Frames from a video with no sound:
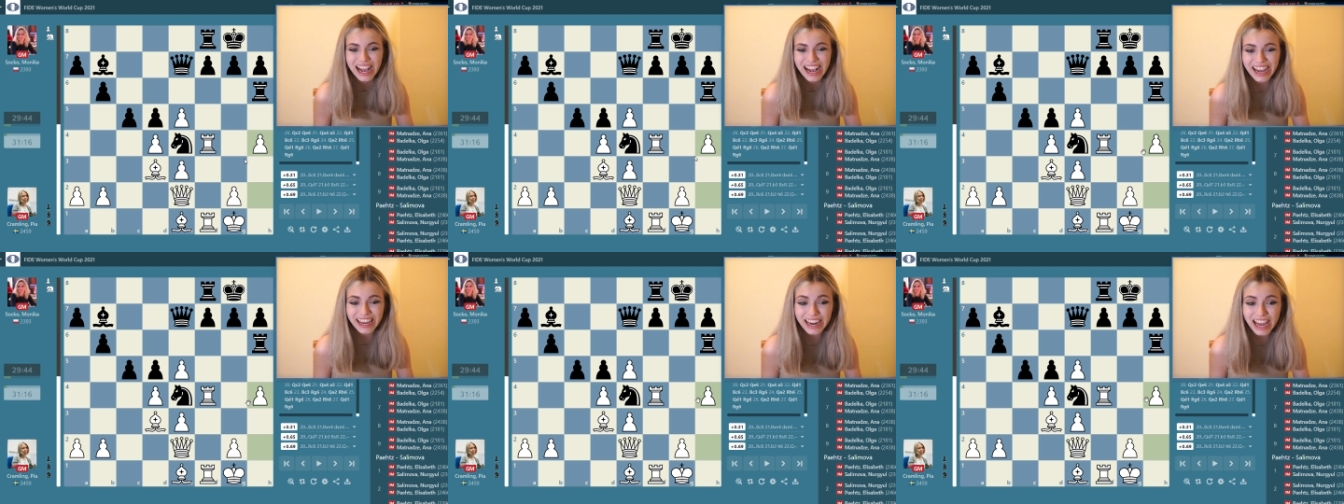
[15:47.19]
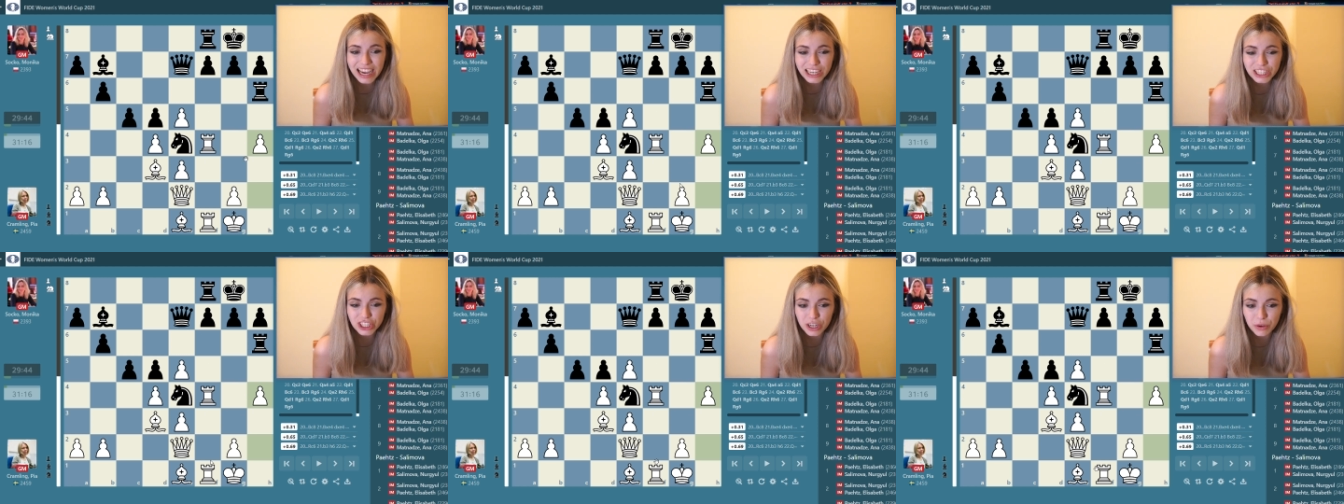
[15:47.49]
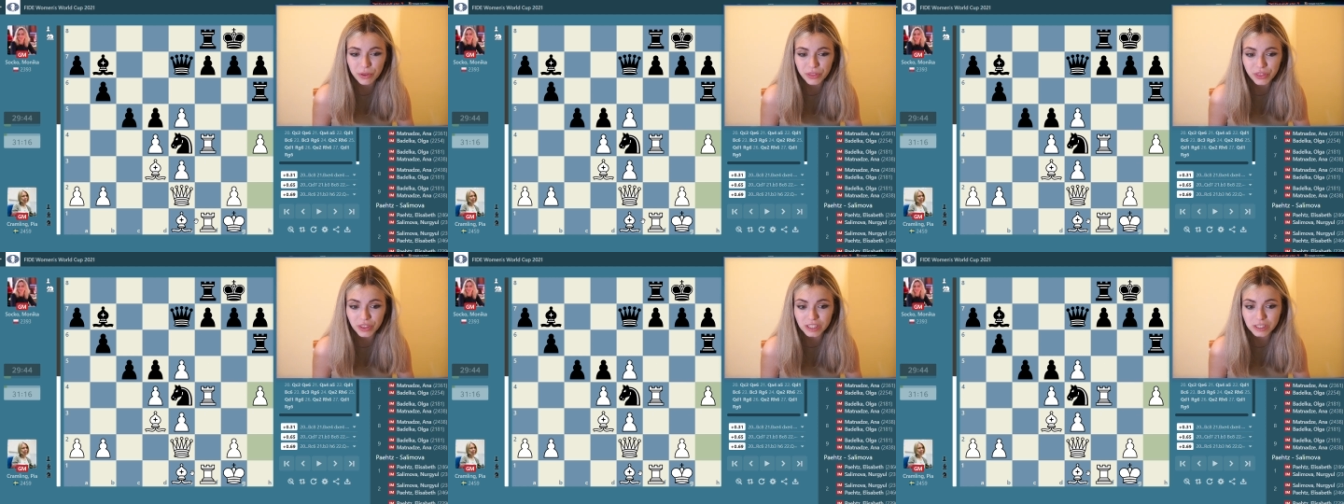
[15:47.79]
And actually
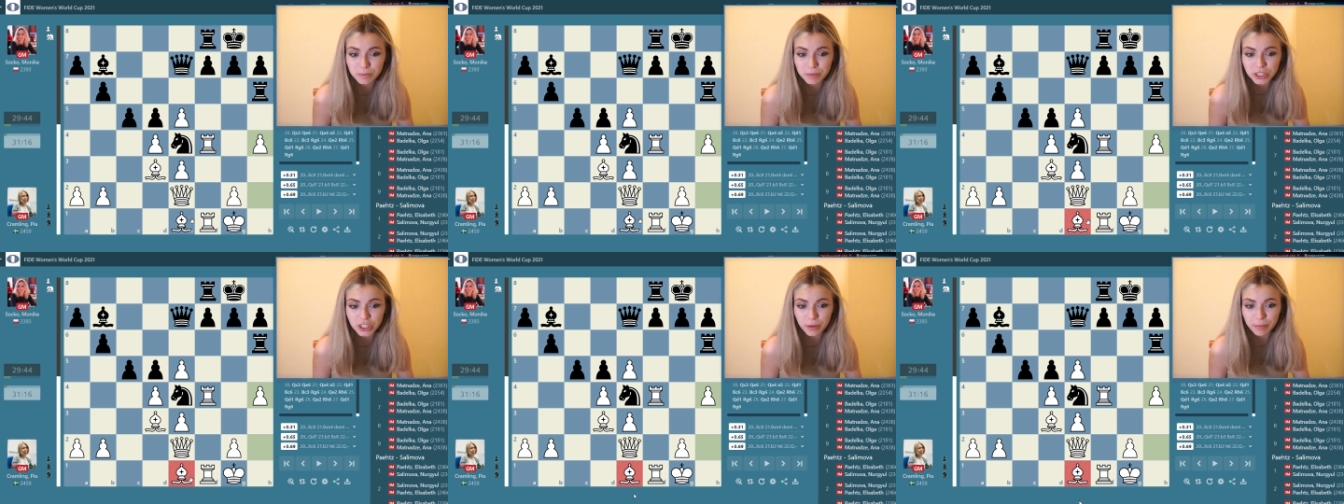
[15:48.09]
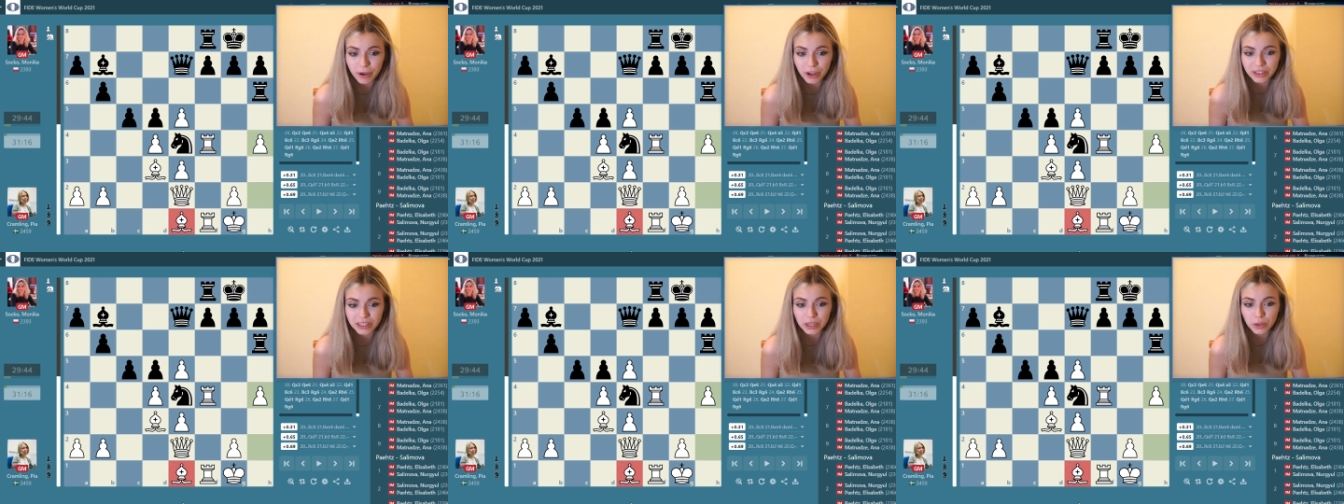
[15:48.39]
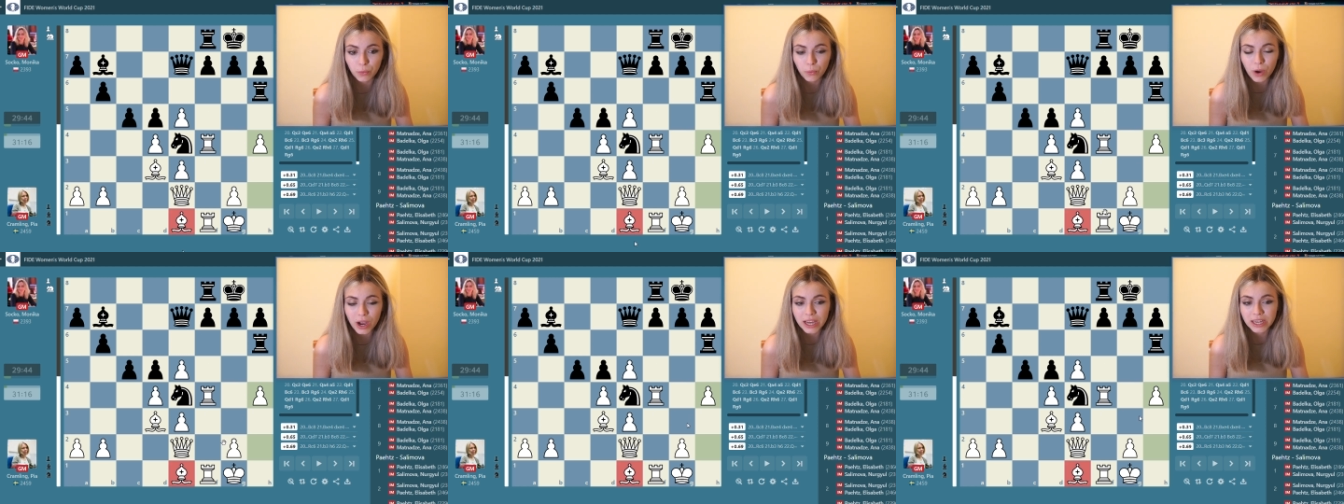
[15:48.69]
with this bishop on
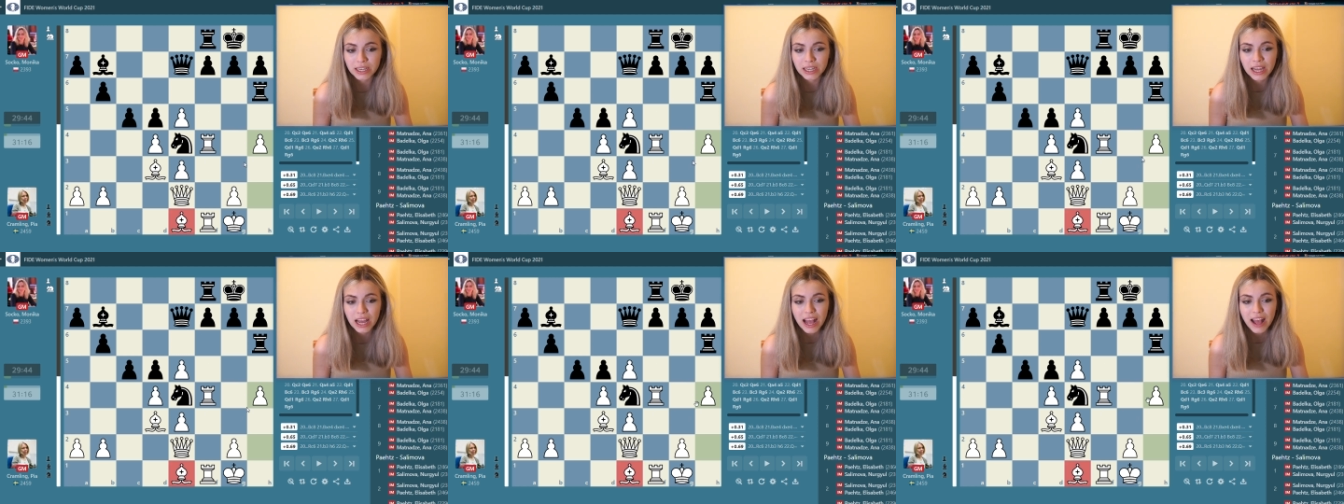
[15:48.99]
e1,